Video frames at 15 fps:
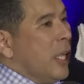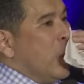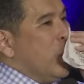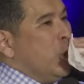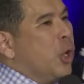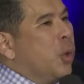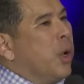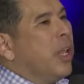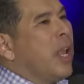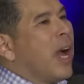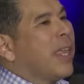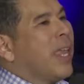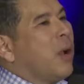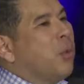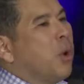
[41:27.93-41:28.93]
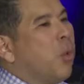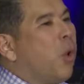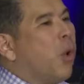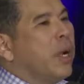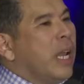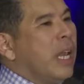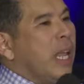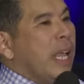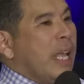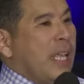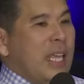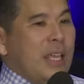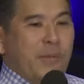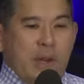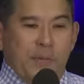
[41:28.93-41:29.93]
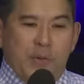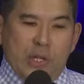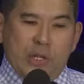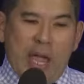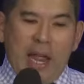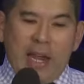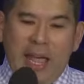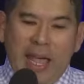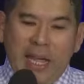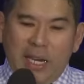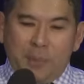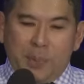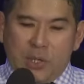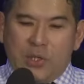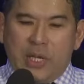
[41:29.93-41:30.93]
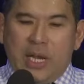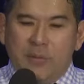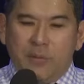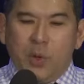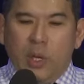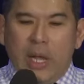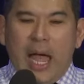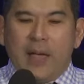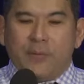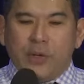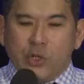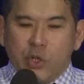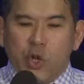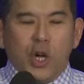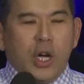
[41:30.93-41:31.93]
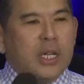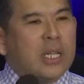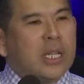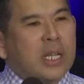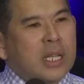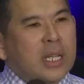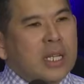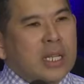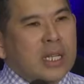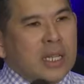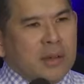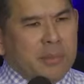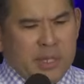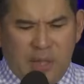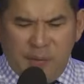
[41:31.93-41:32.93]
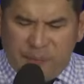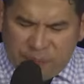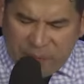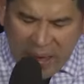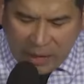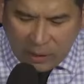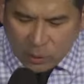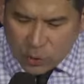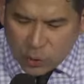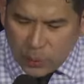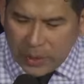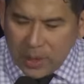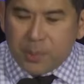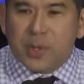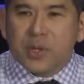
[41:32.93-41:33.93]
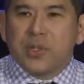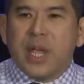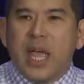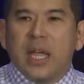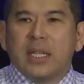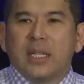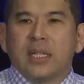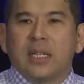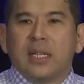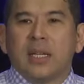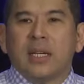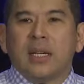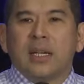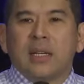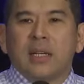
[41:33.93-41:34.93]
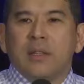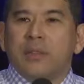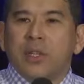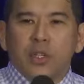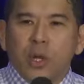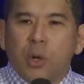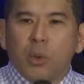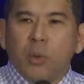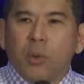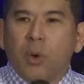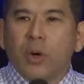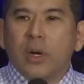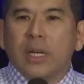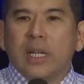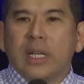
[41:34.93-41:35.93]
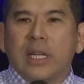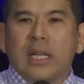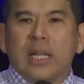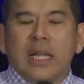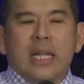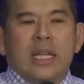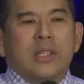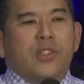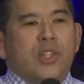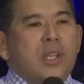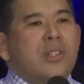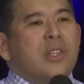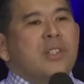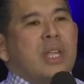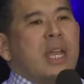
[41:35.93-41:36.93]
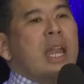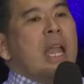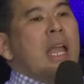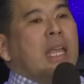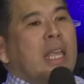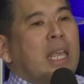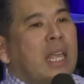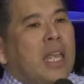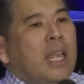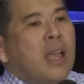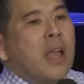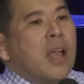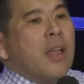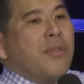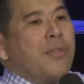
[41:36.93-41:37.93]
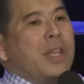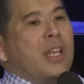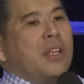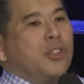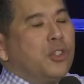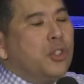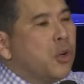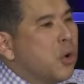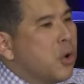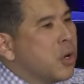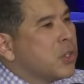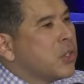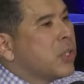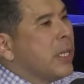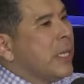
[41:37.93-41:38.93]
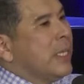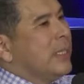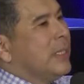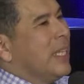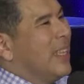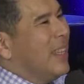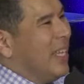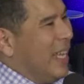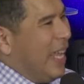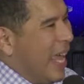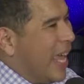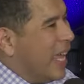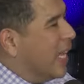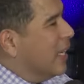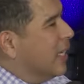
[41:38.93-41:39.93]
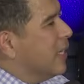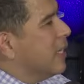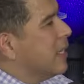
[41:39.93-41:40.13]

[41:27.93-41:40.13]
You will not get rewarded even if you had an 80% of your life is good, but the final 20%, there's no reward. Jesus said, He that endures to the end